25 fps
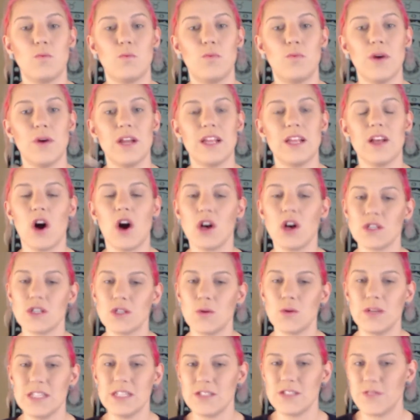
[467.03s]
but it
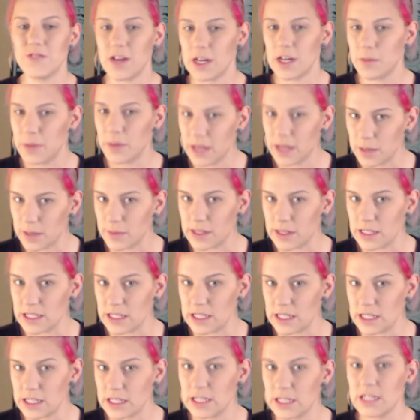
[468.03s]
also is very
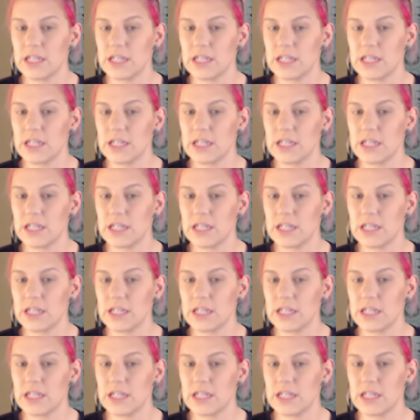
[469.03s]
pigmented.